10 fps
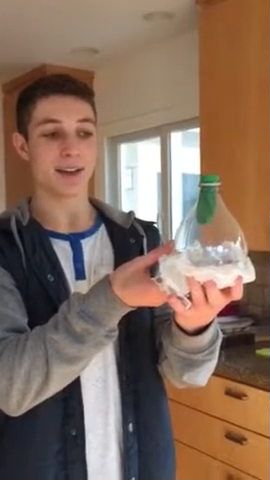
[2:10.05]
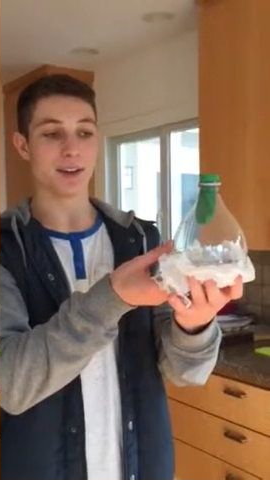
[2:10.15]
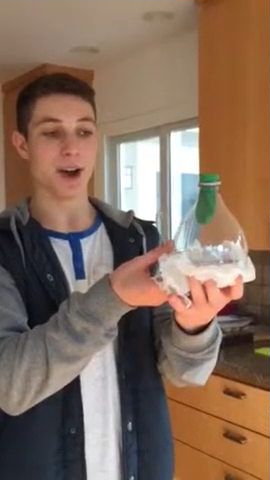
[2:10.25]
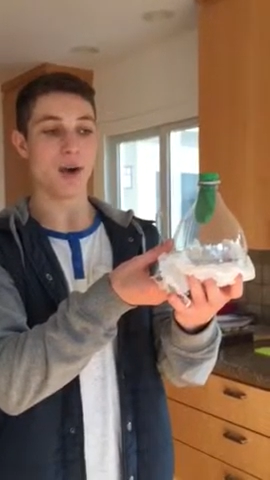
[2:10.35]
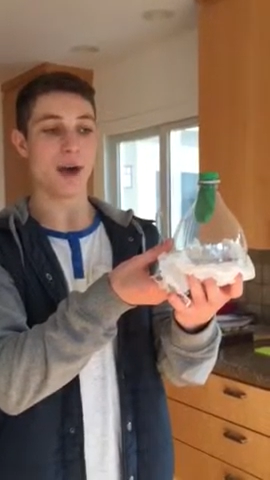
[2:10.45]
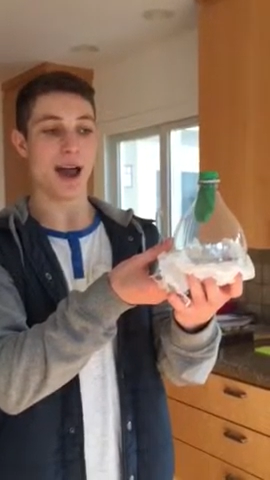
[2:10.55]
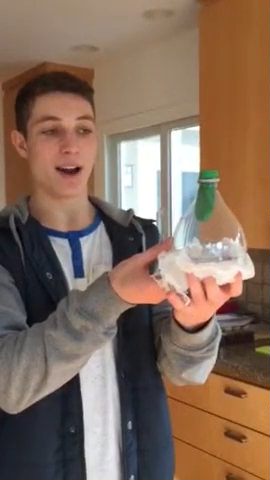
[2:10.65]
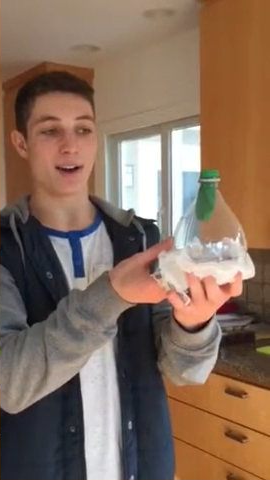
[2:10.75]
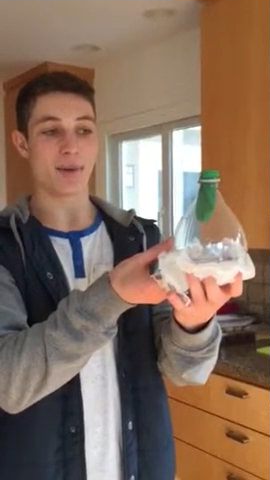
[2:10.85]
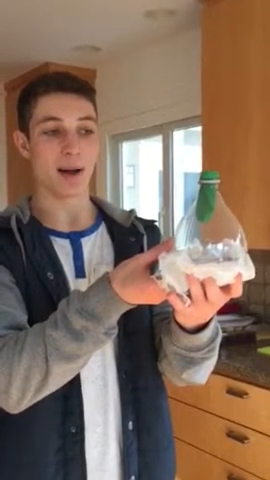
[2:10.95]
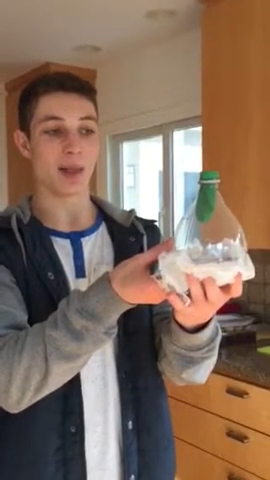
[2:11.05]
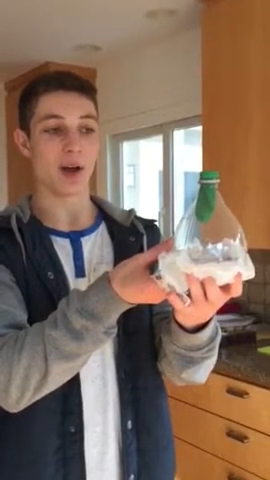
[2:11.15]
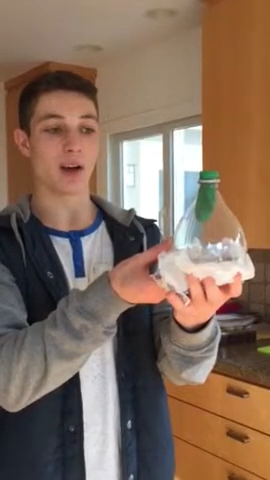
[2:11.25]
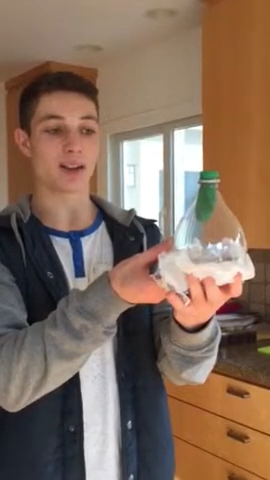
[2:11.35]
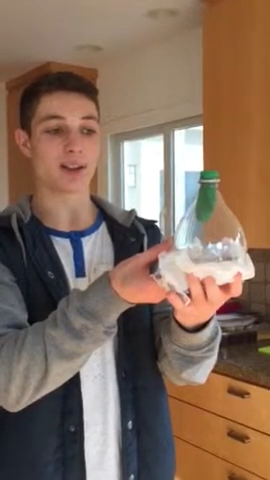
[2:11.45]
no air in my
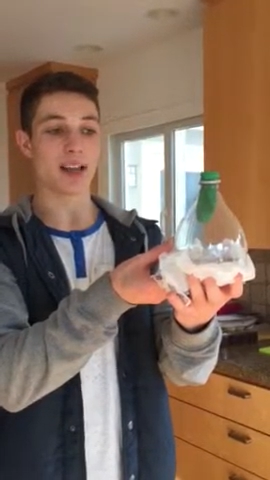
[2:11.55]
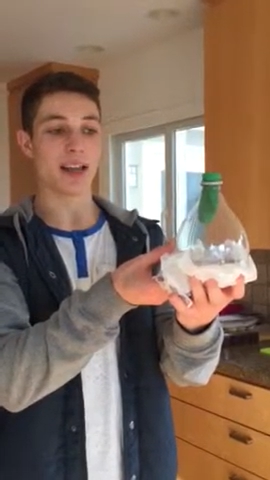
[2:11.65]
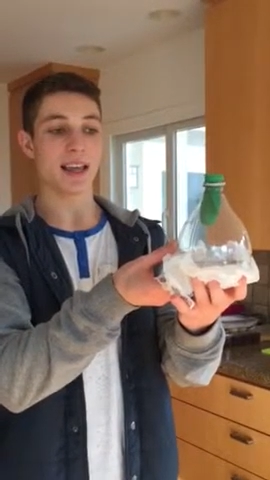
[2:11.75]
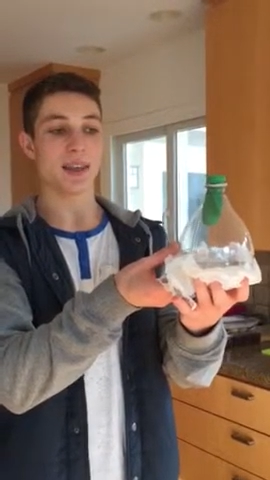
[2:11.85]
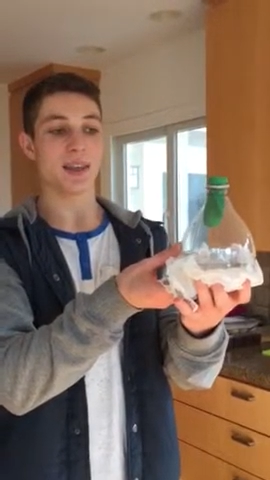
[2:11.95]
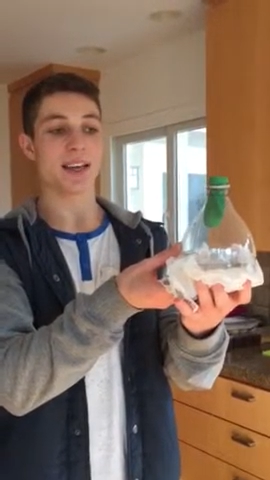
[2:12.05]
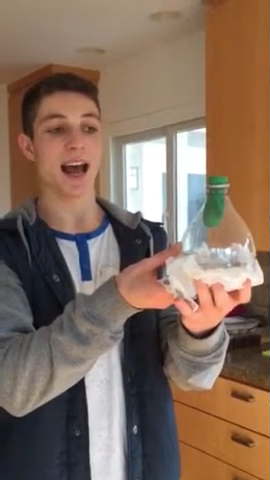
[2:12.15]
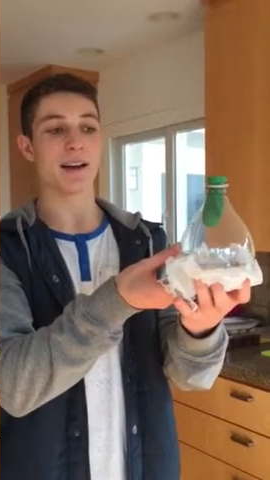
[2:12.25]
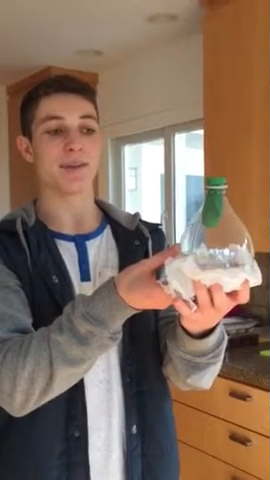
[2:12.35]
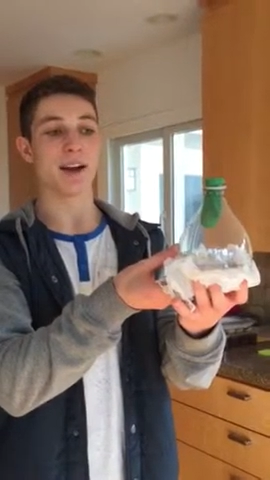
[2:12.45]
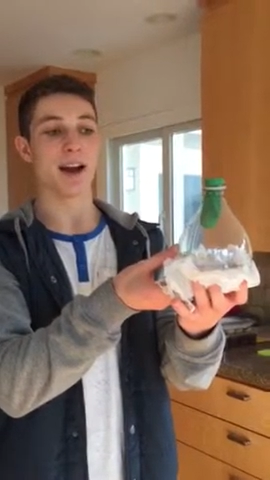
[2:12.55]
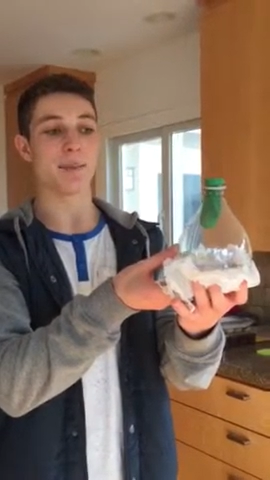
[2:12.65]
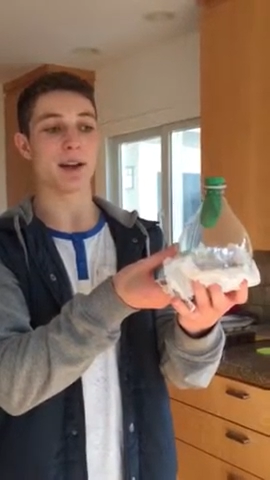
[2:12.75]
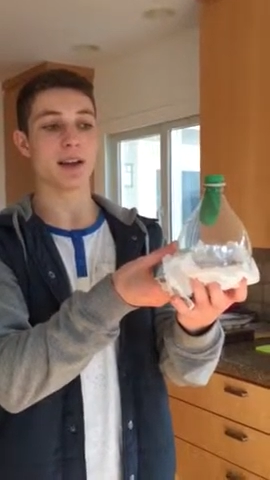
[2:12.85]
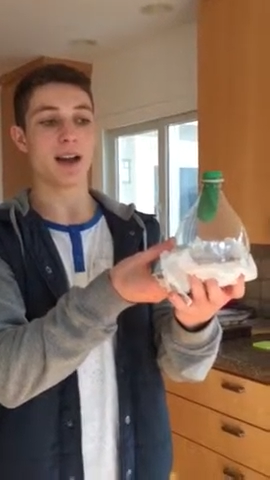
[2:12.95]
lungs and the
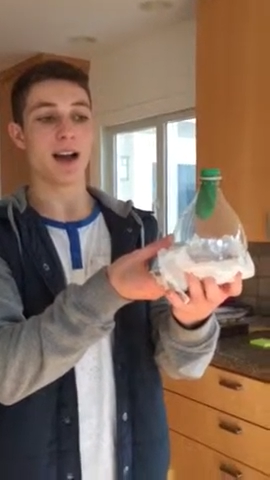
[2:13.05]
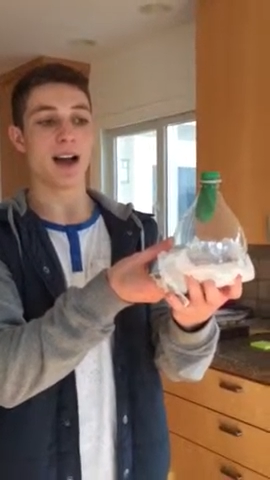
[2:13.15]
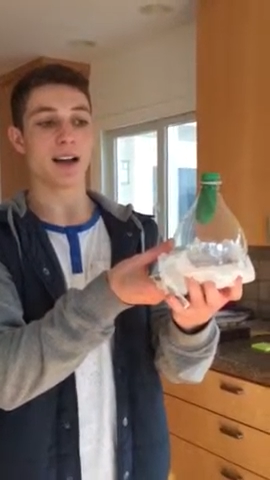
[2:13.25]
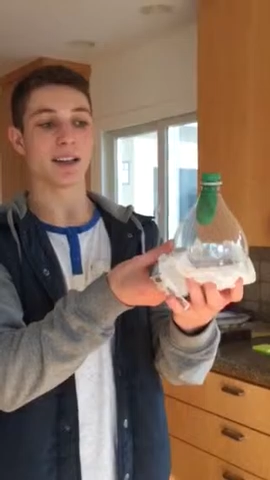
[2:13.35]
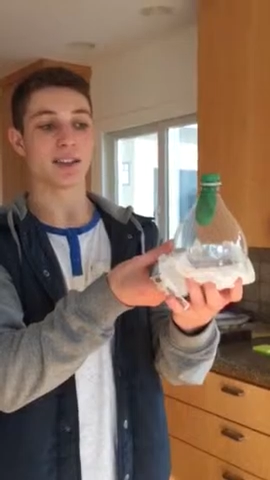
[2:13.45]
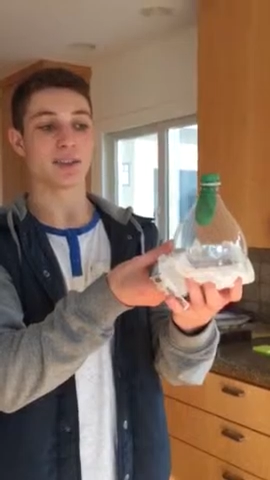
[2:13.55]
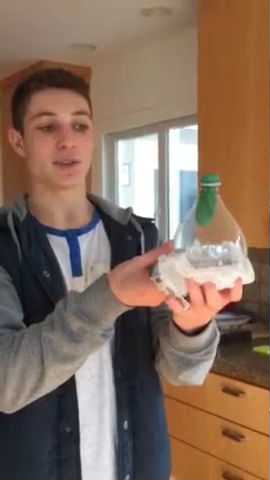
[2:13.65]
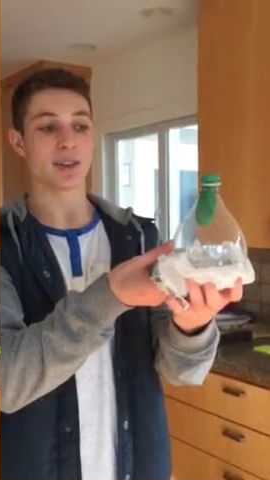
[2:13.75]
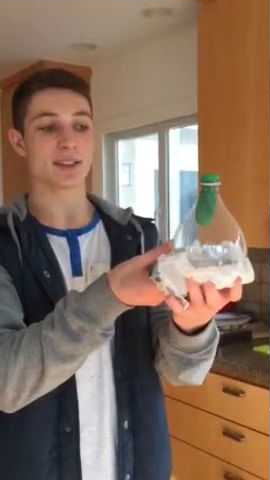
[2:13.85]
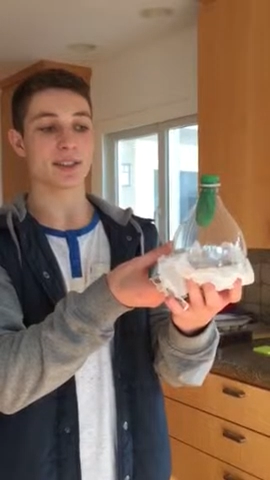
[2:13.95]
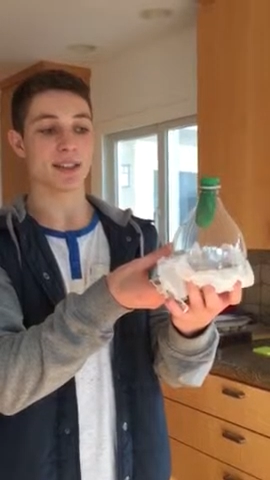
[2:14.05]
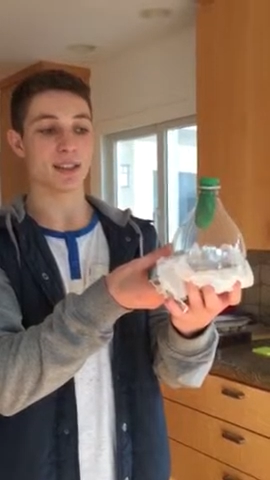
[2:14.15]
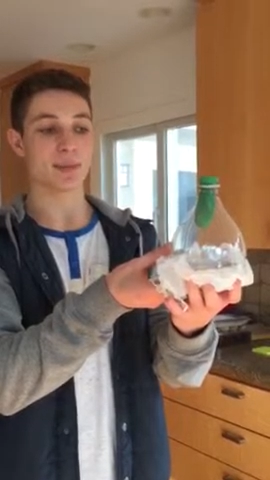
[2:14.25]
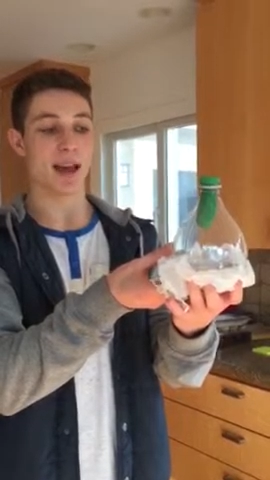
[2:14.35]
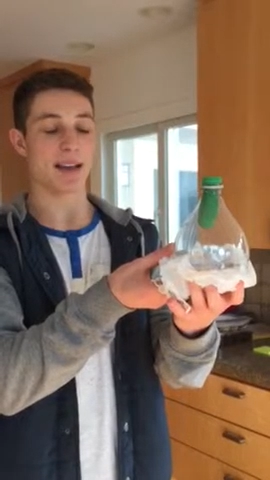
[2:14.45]
diaphragm constricts to
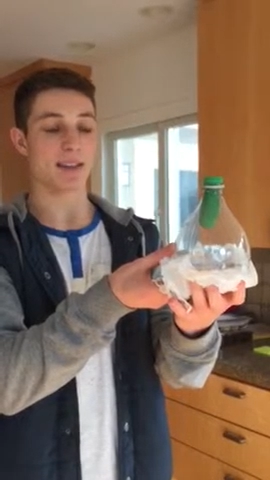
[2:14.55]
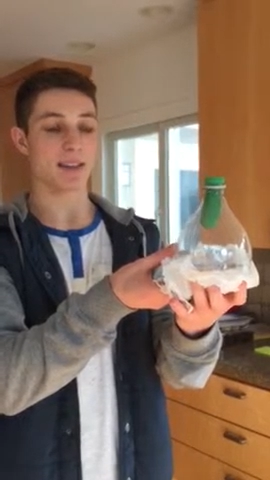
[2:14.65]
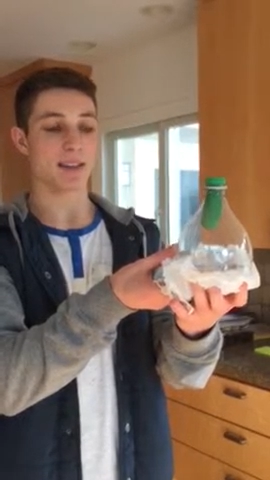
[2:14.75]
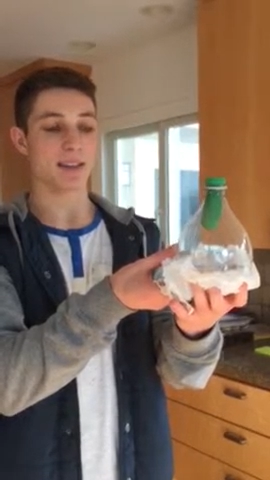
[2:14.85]
expand,